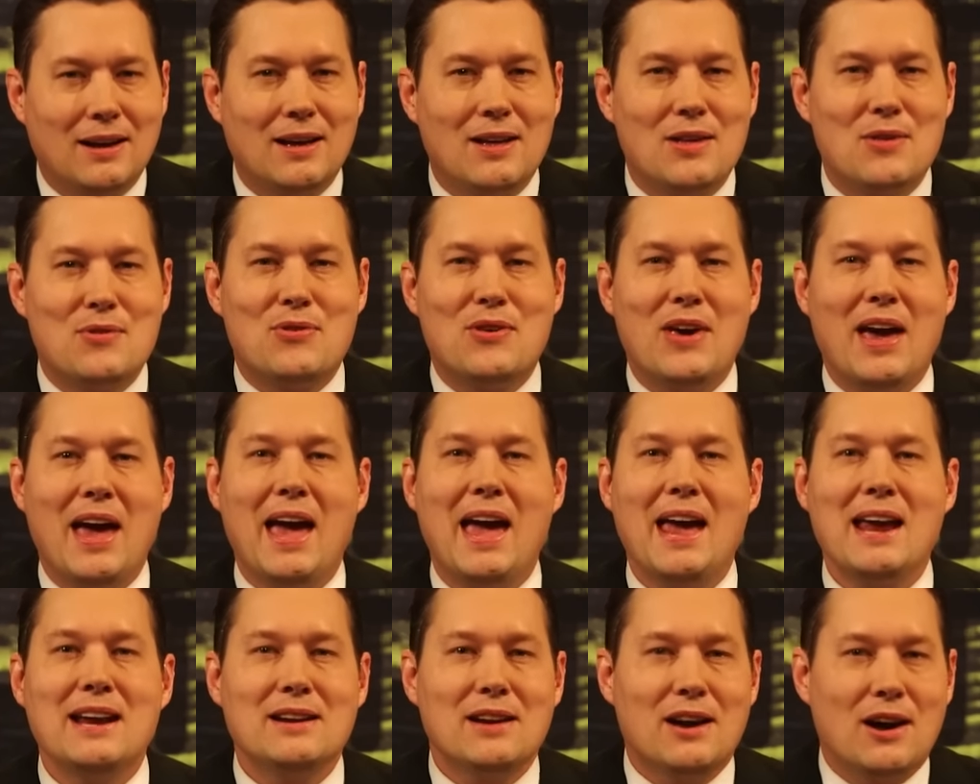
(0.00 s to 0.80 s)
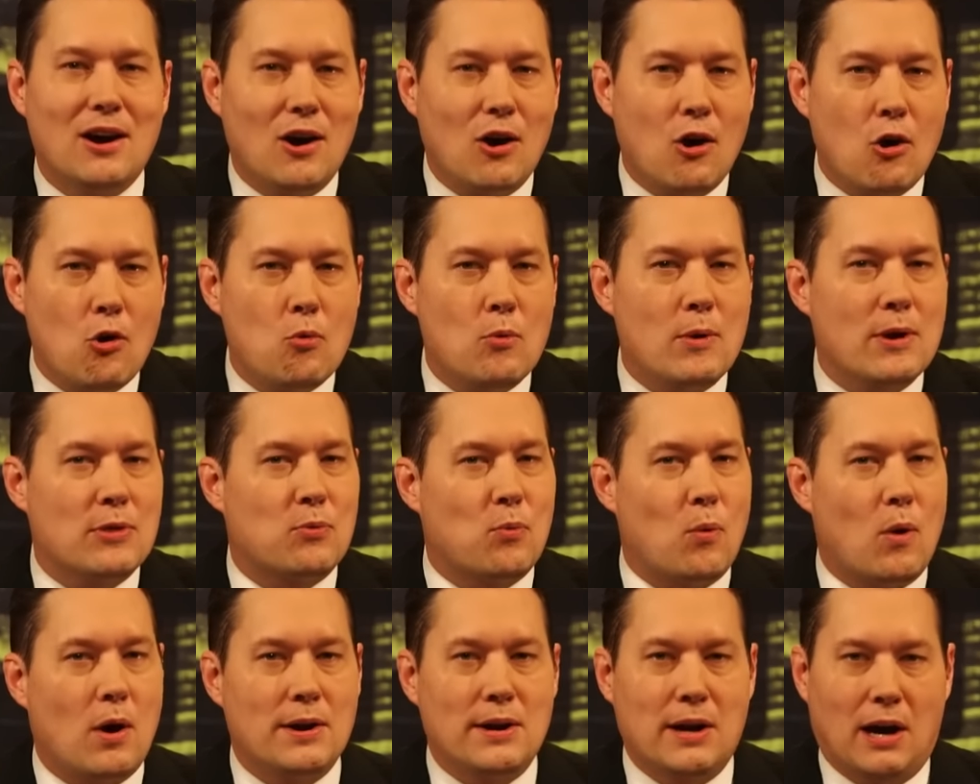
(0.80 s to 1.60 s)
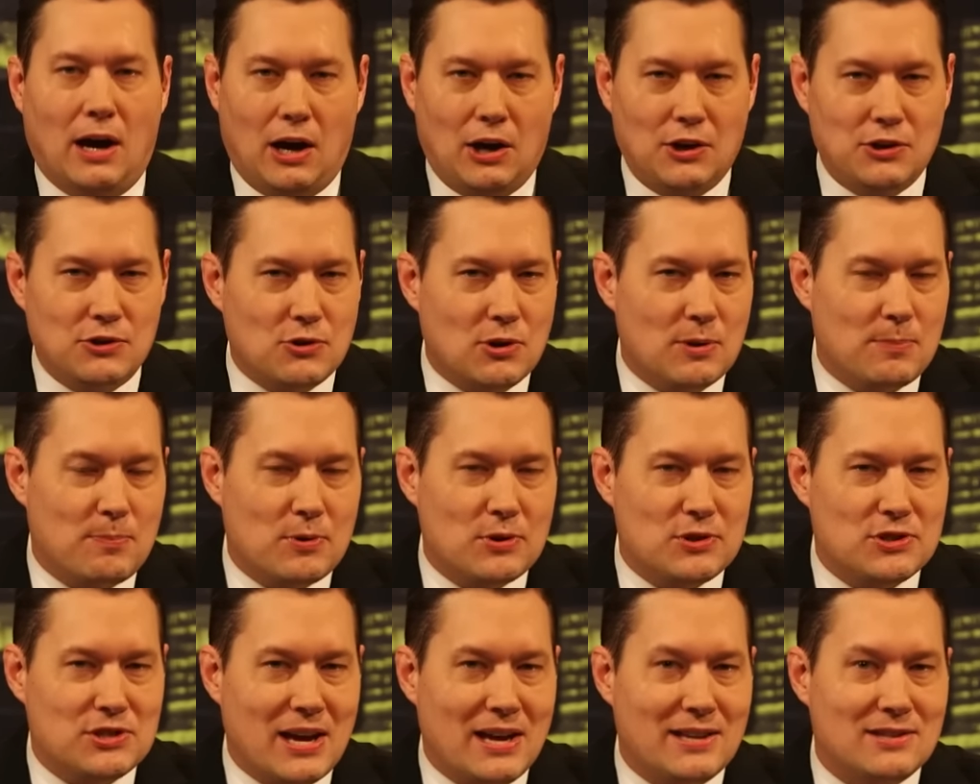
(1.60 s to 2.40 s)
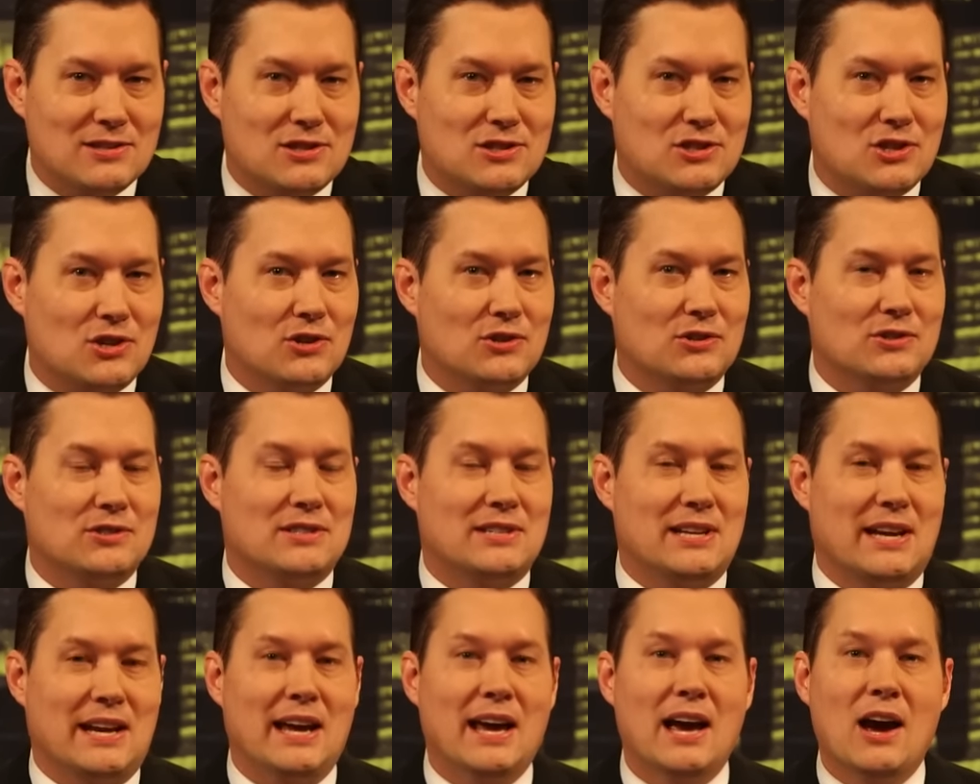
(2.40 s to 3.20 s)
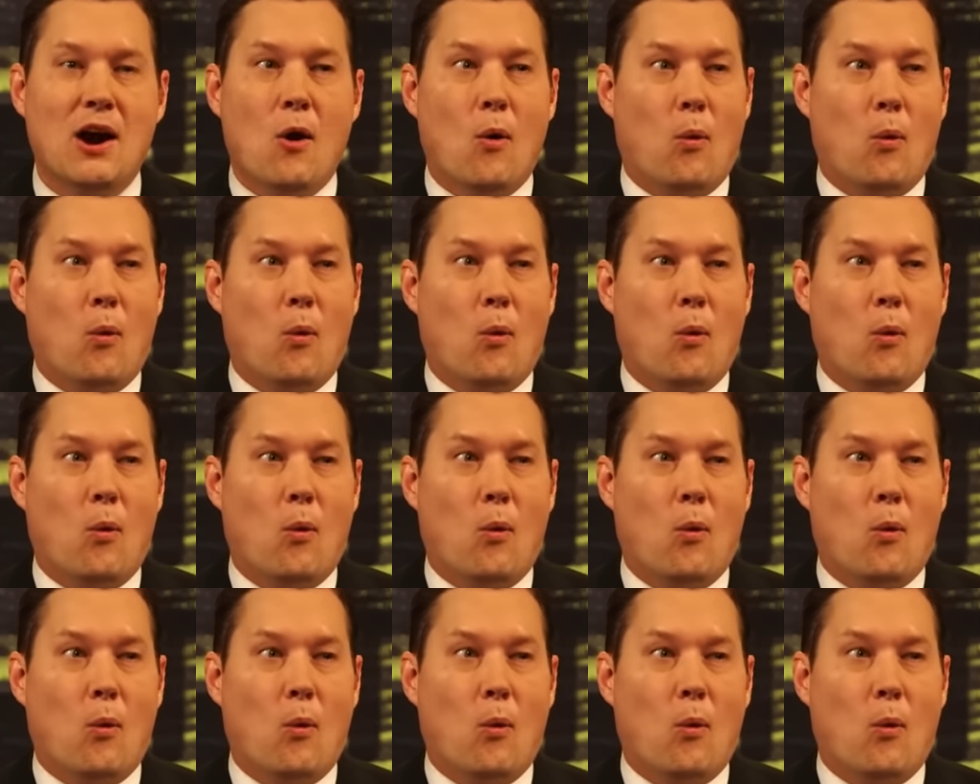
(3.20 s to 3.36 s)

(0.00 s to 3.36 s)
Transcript: They know with 100% certainty.